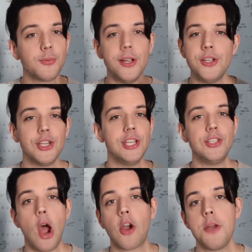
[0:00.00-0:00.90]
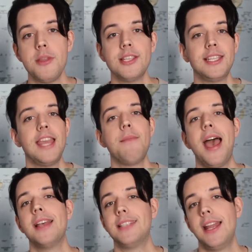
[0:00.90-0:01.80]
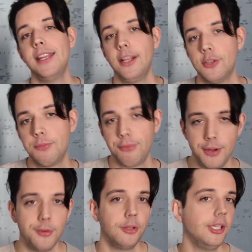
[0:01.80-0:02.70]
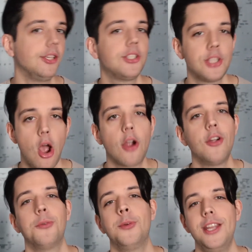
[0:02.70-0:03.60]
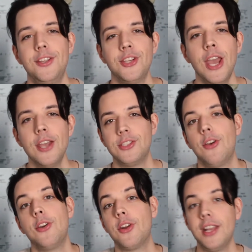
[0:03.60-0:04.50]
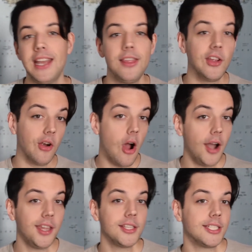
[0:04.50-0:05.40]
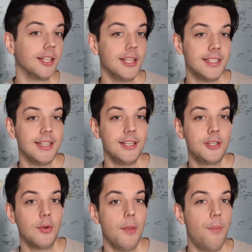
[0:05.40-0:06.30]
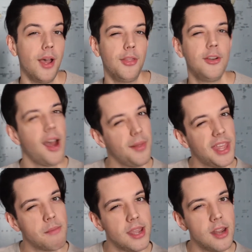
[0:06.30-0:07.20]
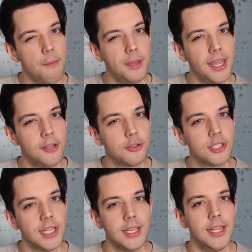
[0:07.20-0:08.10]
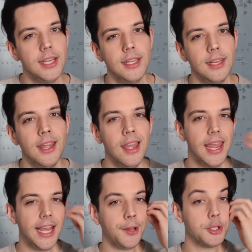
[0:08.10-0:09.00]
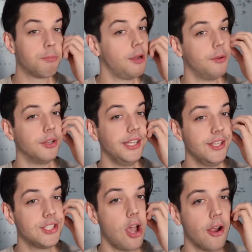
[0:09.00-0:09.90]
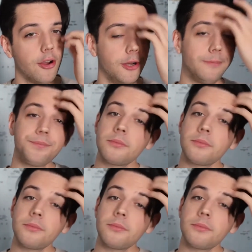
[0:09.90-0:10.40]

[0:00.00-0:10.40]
reach is not going to be the same as that English Premier League soccer reach. So you're going to get their audience to listen into it, but they might not be interested in English Premier League soccer.